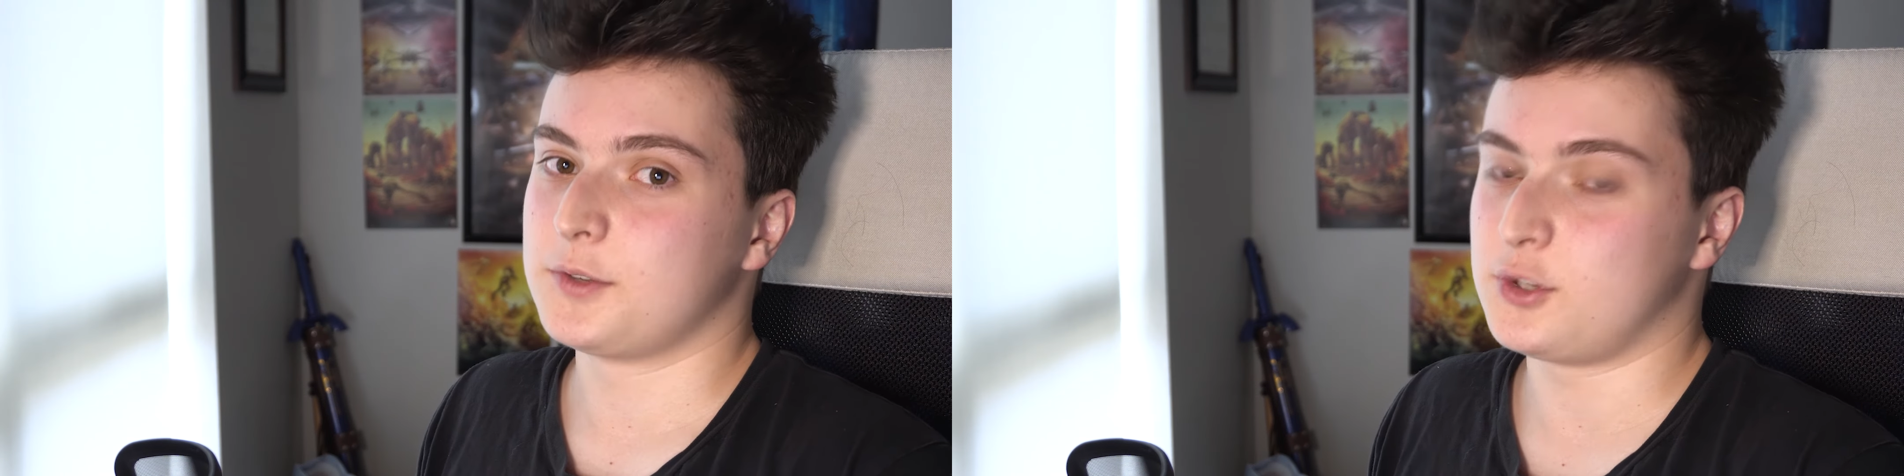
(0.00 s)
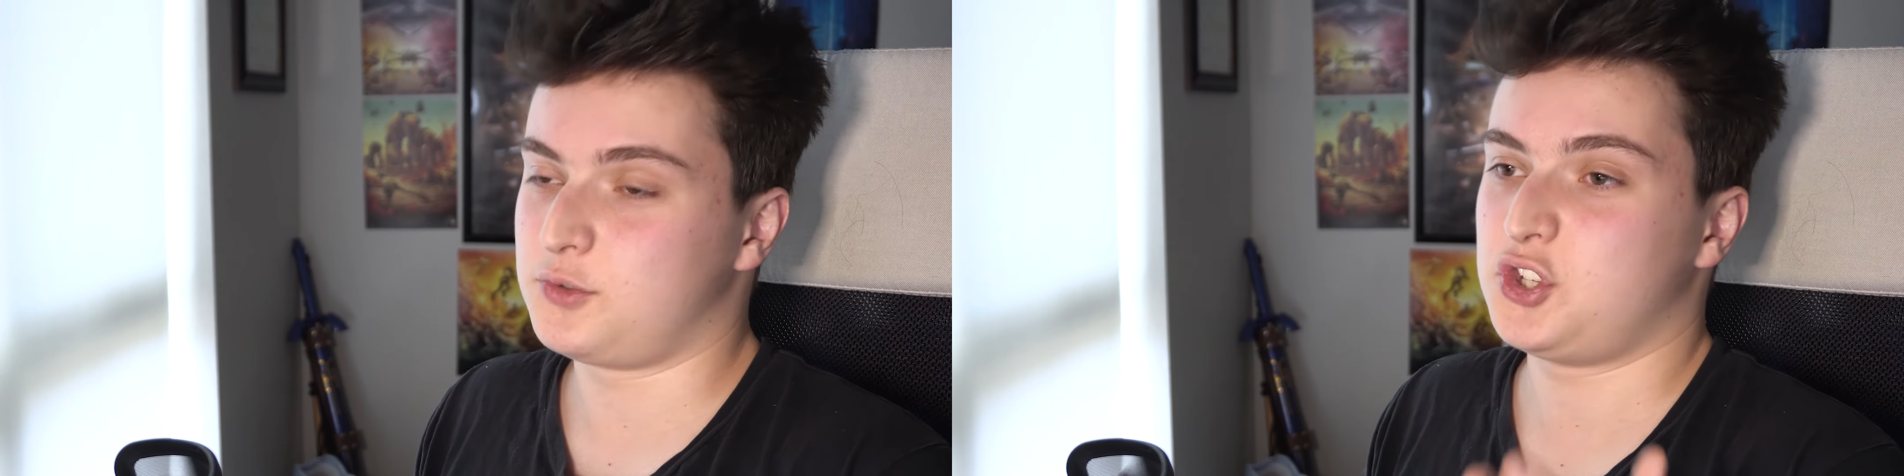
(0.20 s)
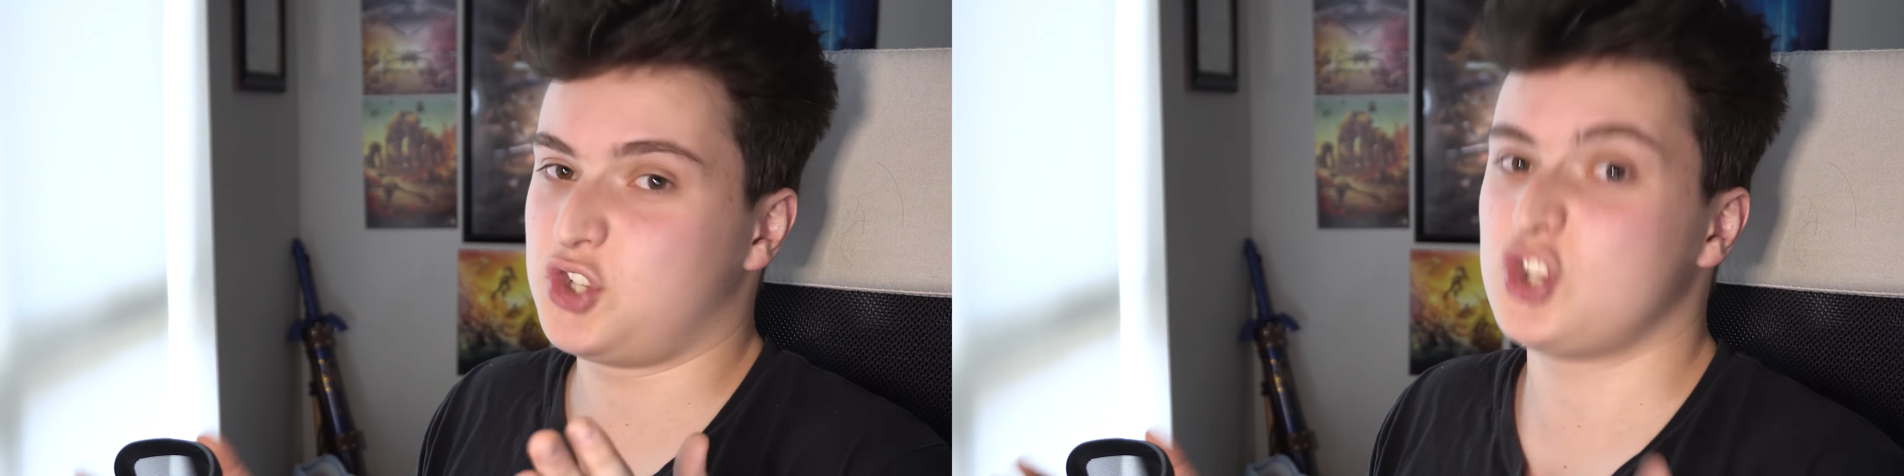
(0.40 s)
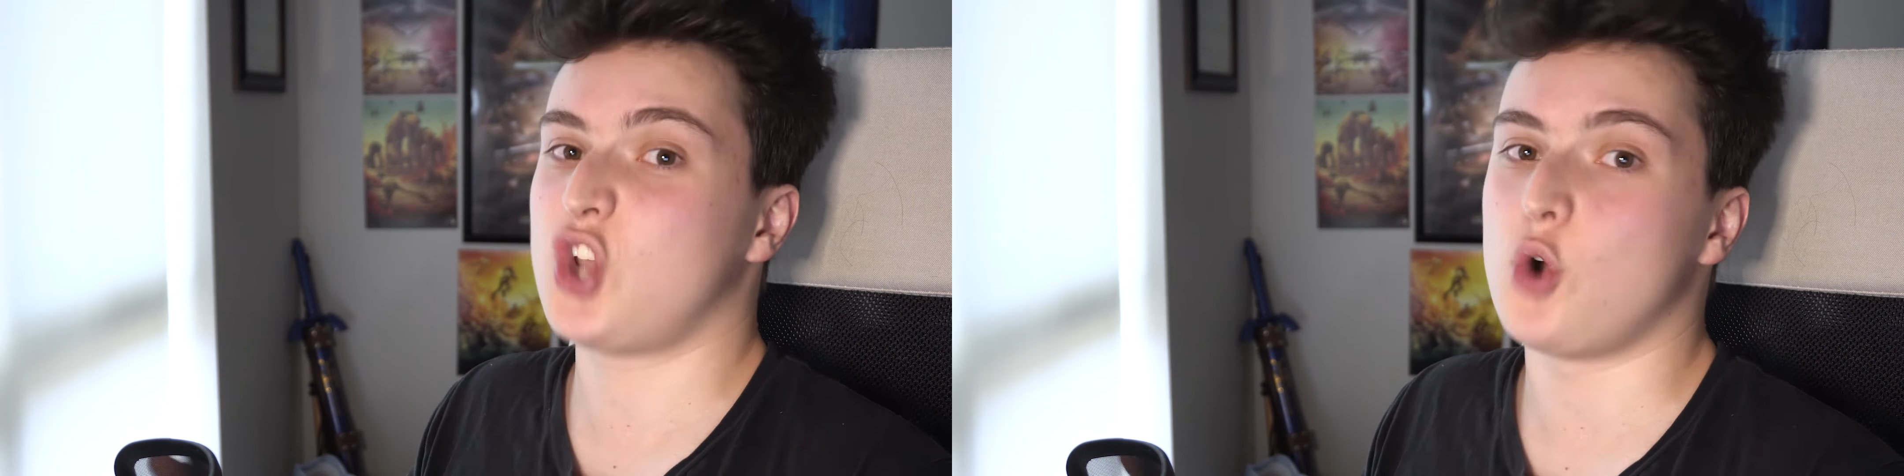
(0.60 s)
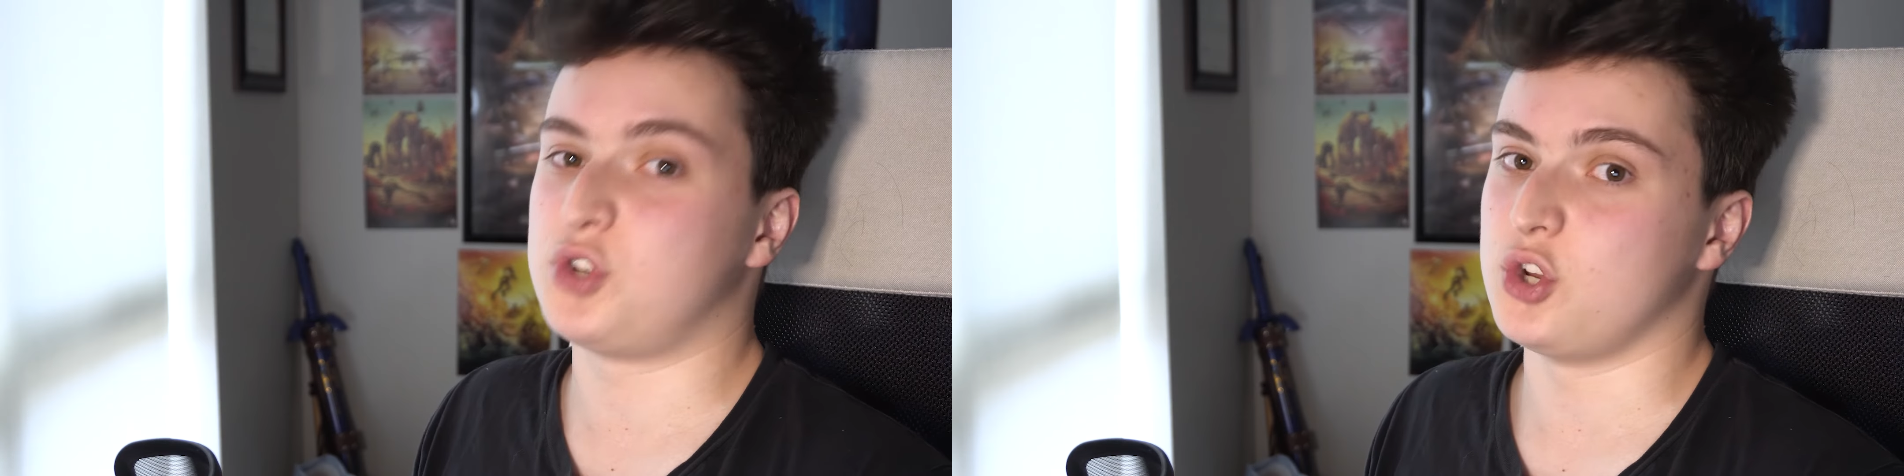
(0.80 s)
So just
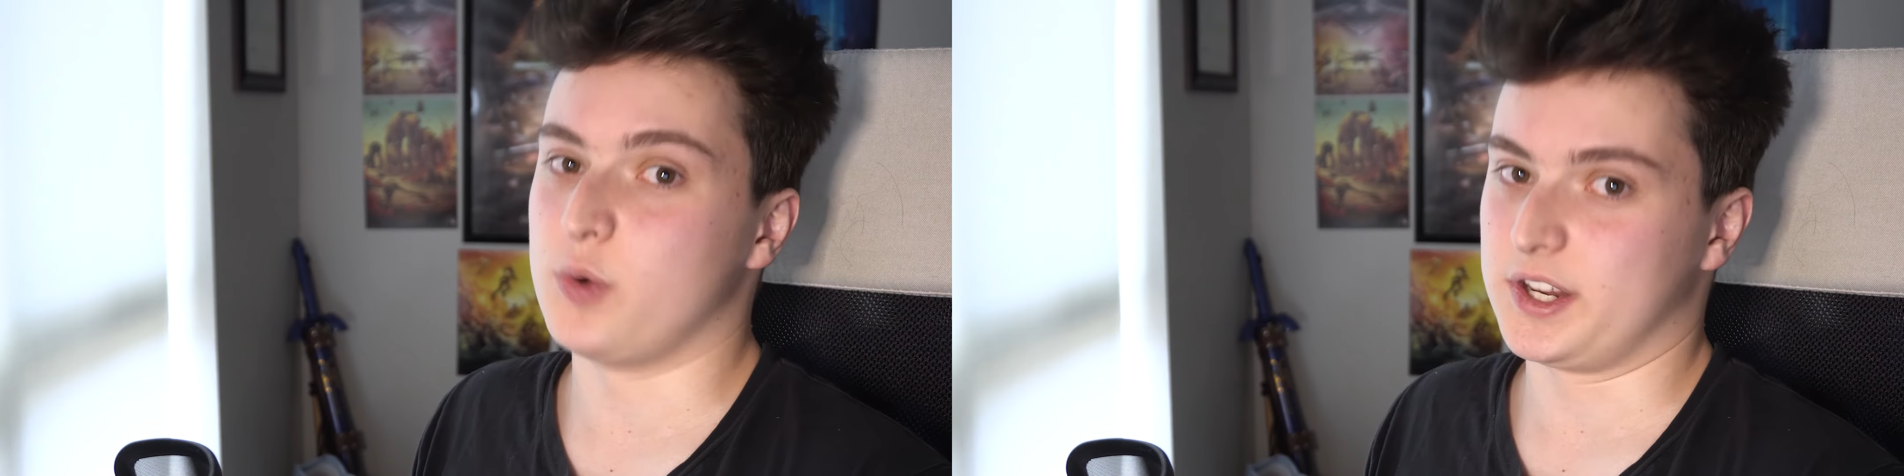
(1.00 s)
go do